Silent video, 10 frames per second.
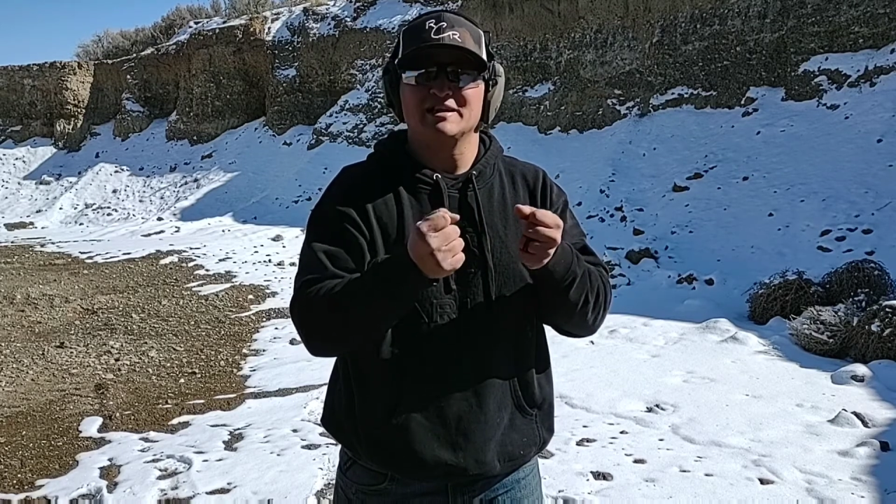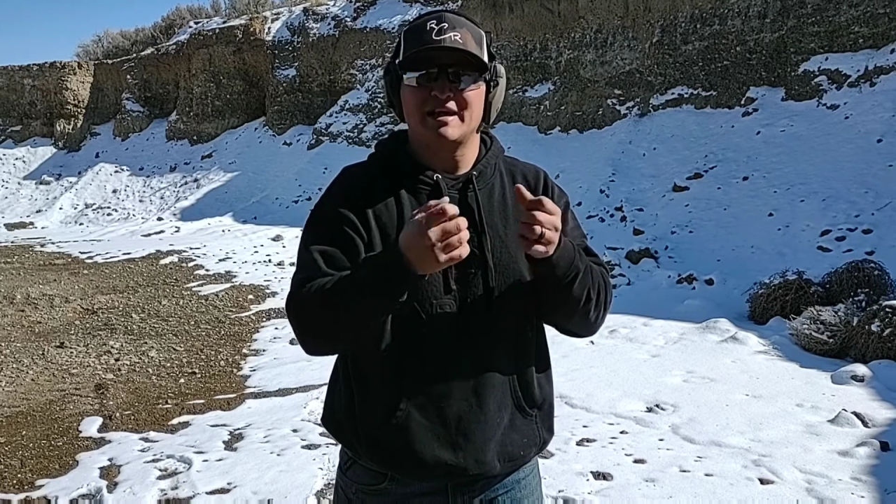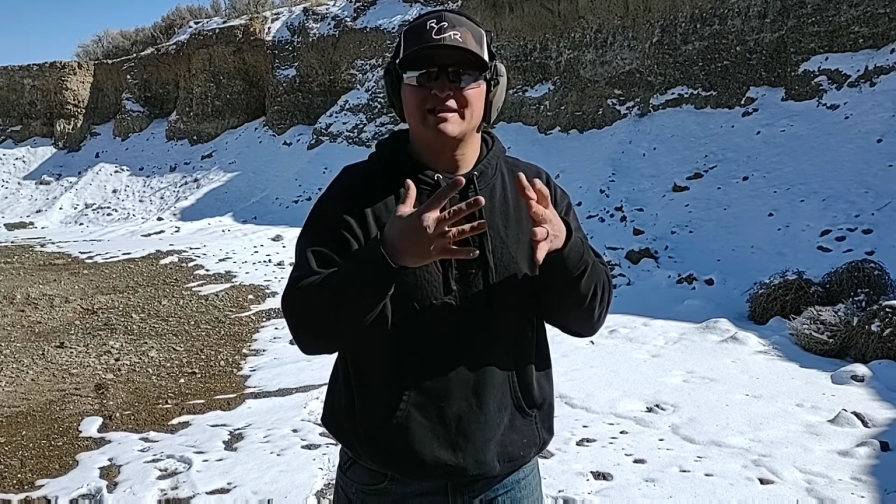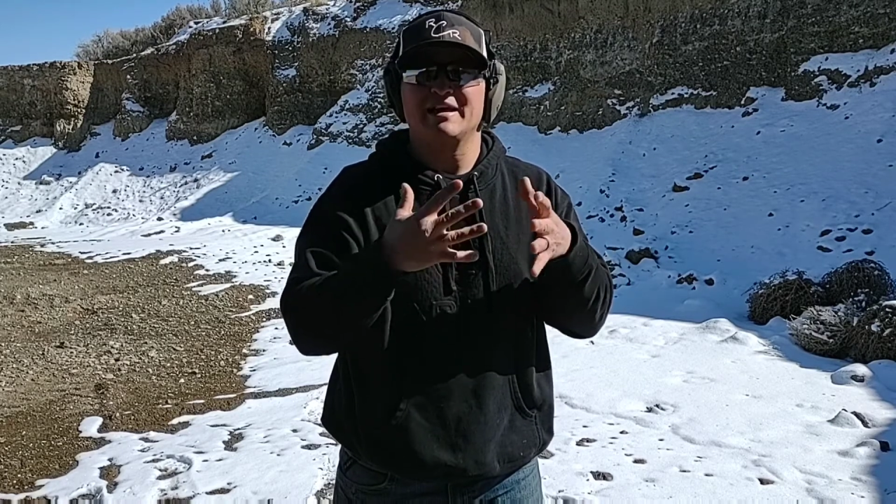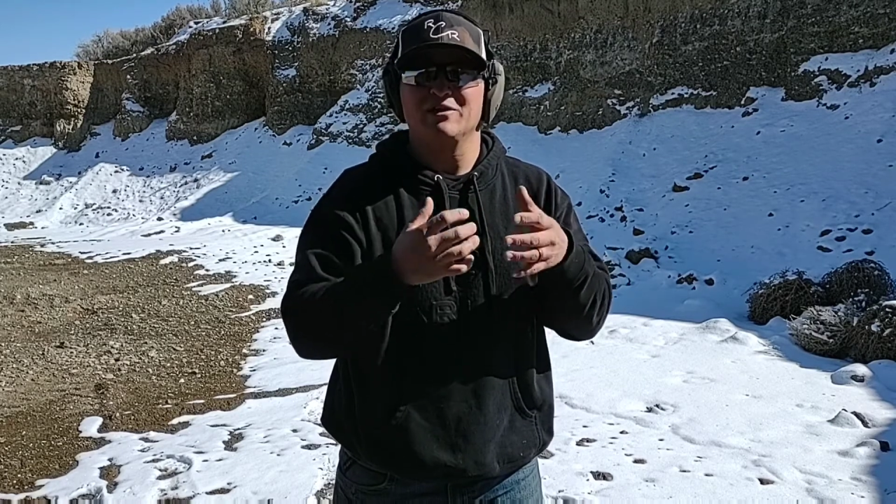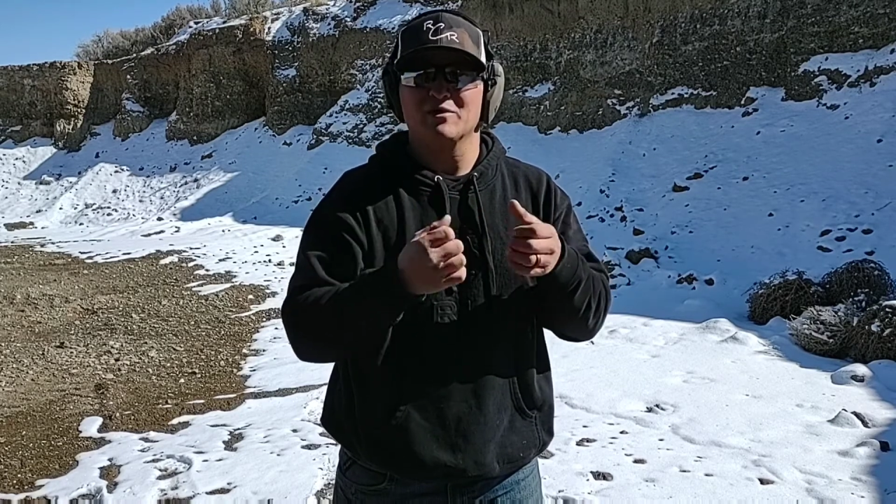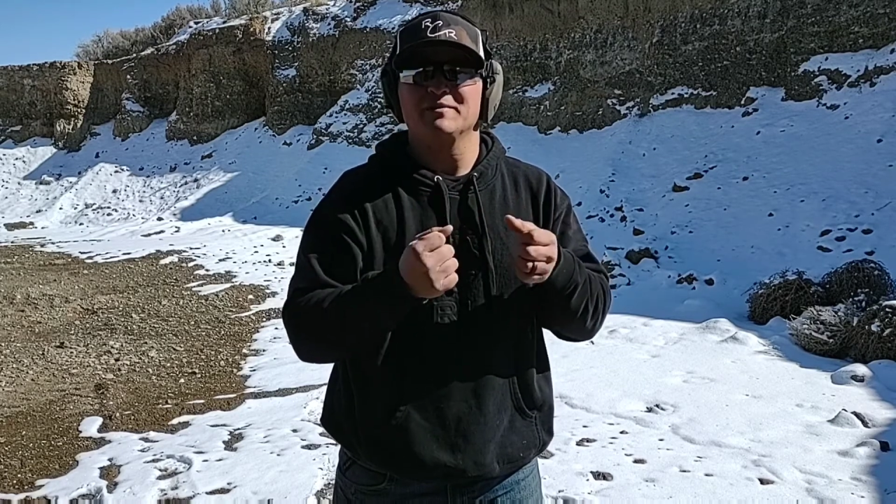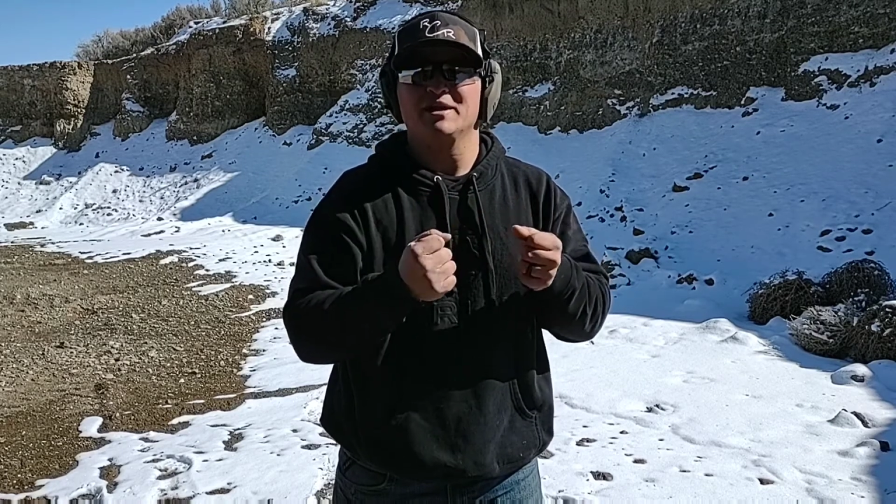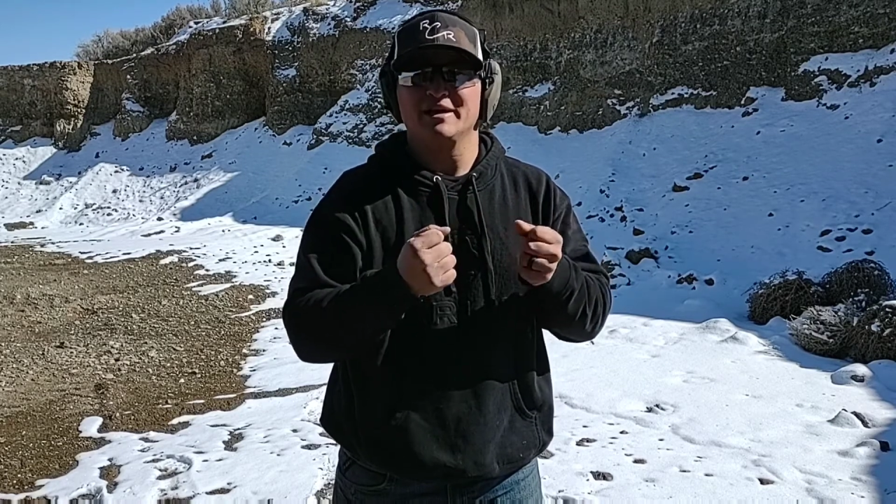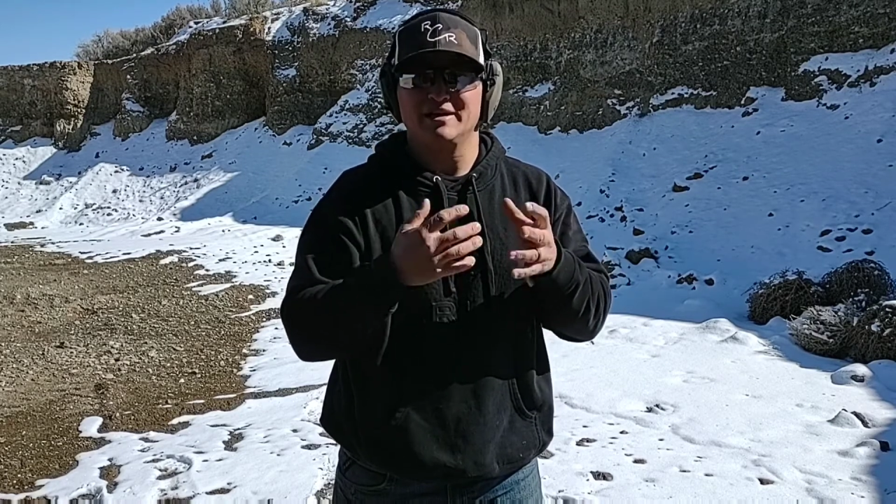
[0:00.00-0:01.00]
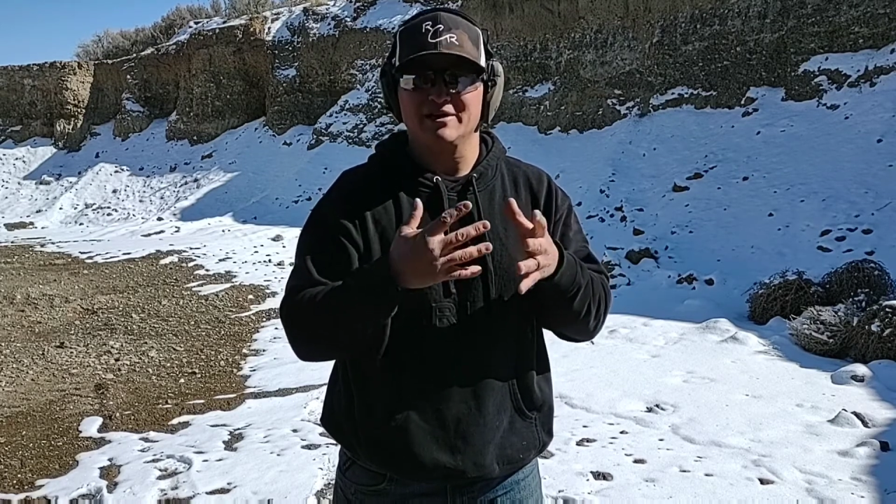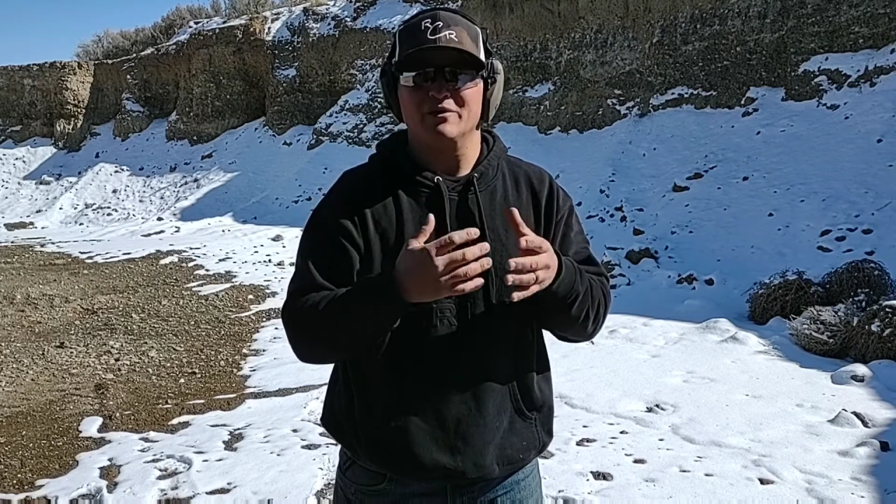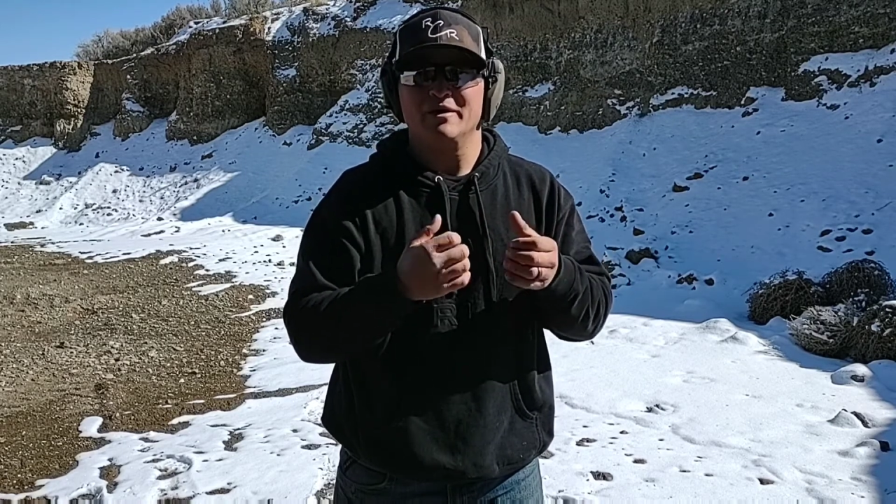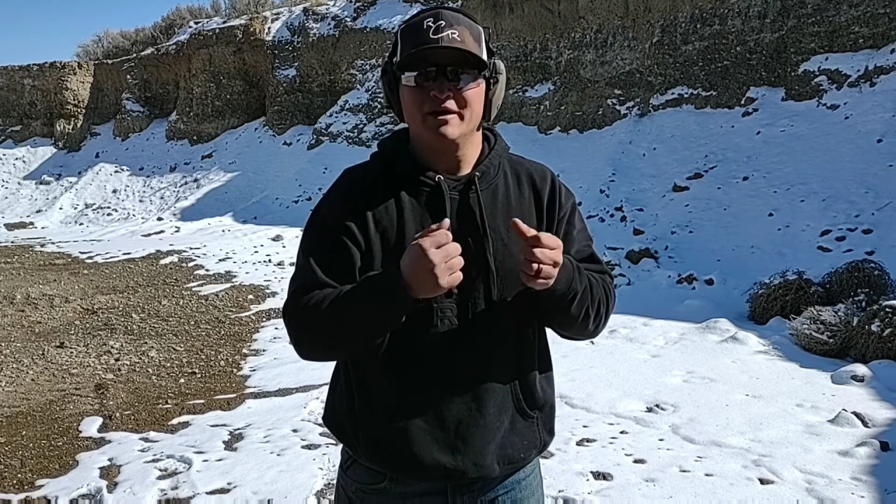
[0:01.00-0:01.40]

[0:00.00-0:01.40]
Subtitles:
like they normally do.